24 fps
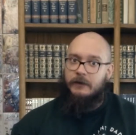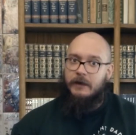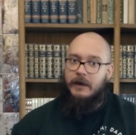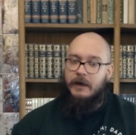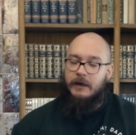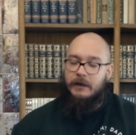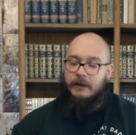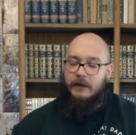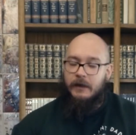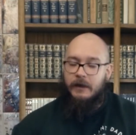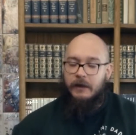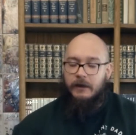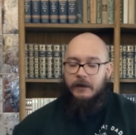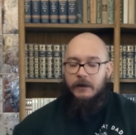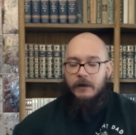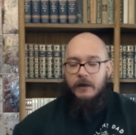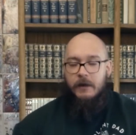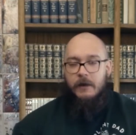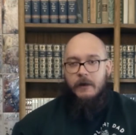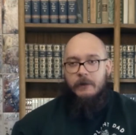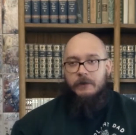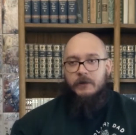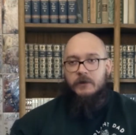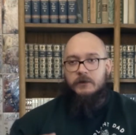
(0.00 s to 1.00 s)
That like
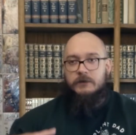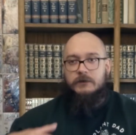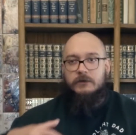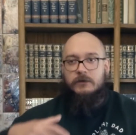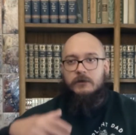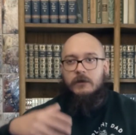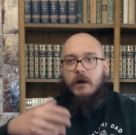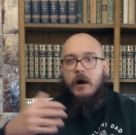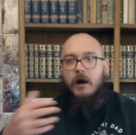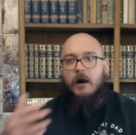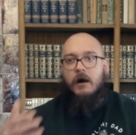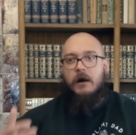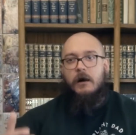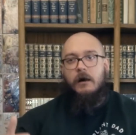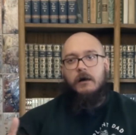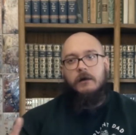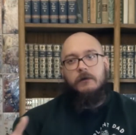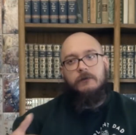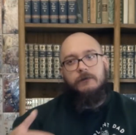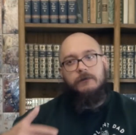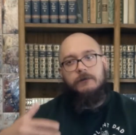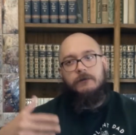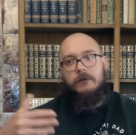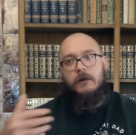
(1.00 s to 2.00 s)
those long,
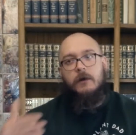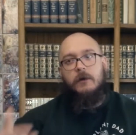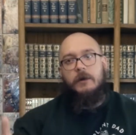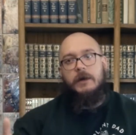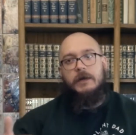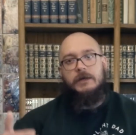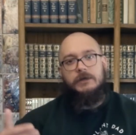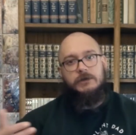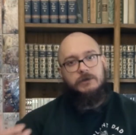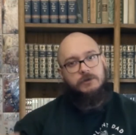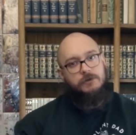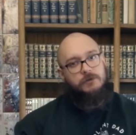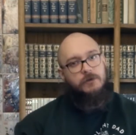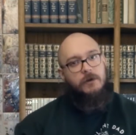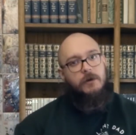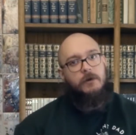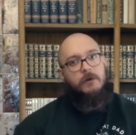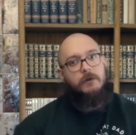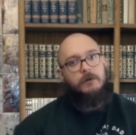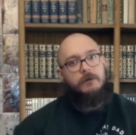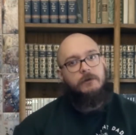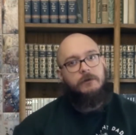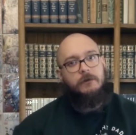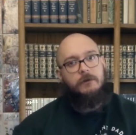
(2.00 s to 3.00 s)
flowy
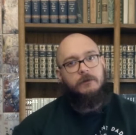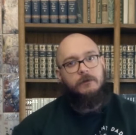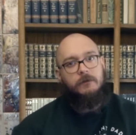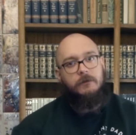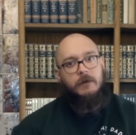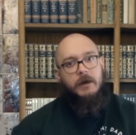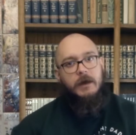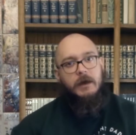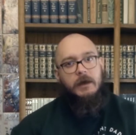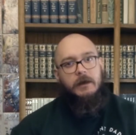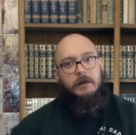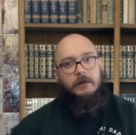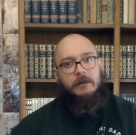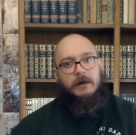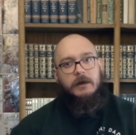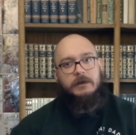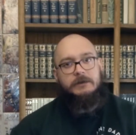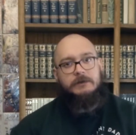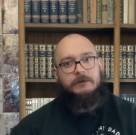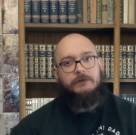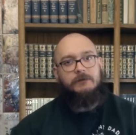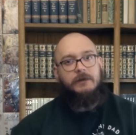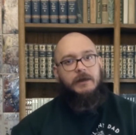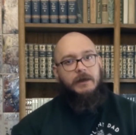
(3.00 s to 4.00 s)
strokes, right?
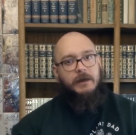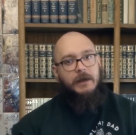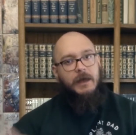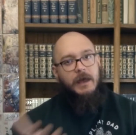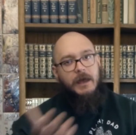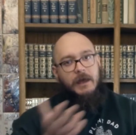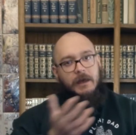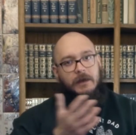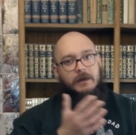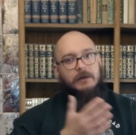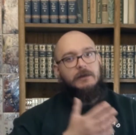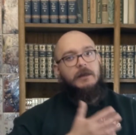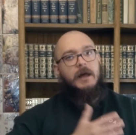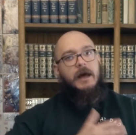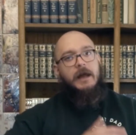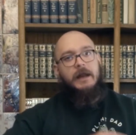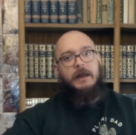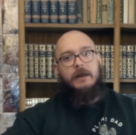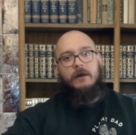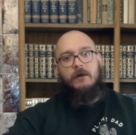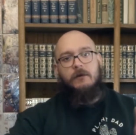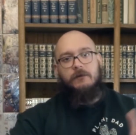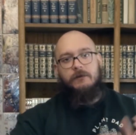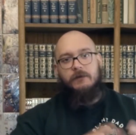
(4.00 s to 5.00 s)
Lots of like
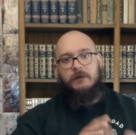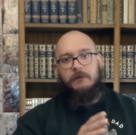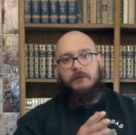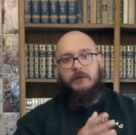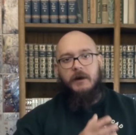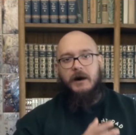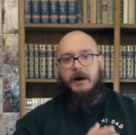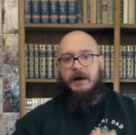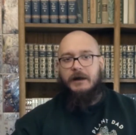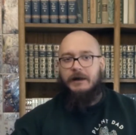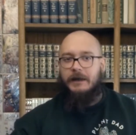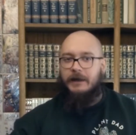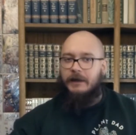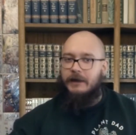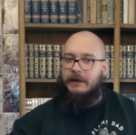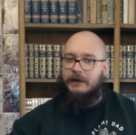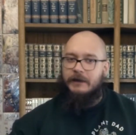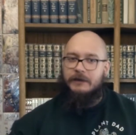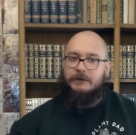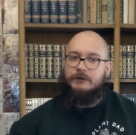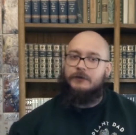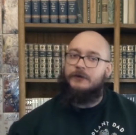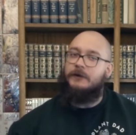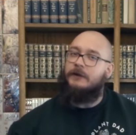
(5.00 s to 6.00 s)
gliding over the body,
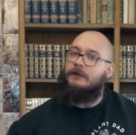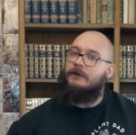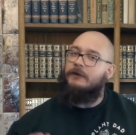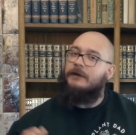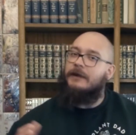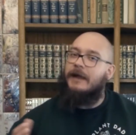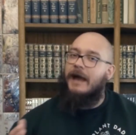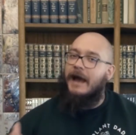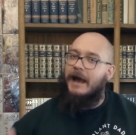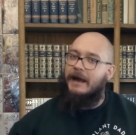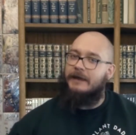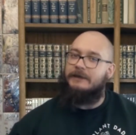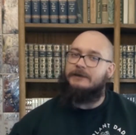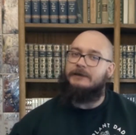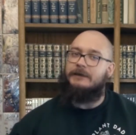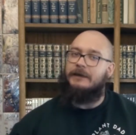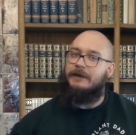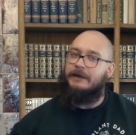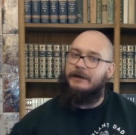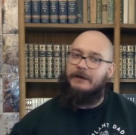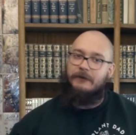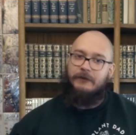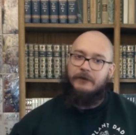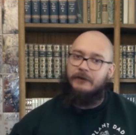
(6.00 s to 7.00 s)
and it's really
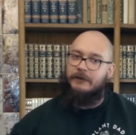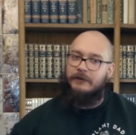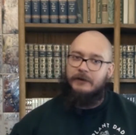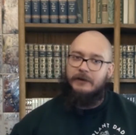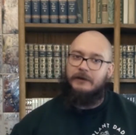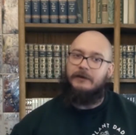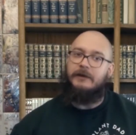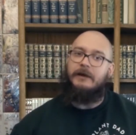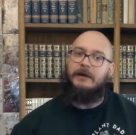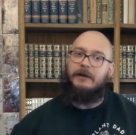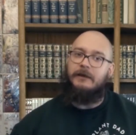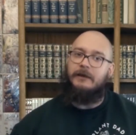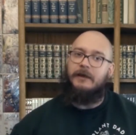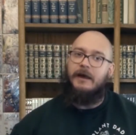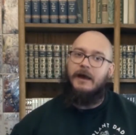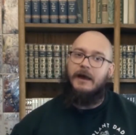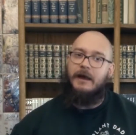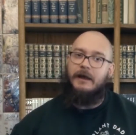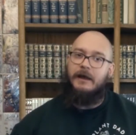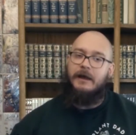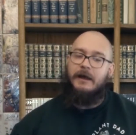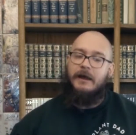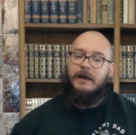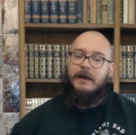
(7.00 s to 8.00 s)
relaxing and everything like
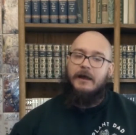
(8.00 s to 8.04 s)
that.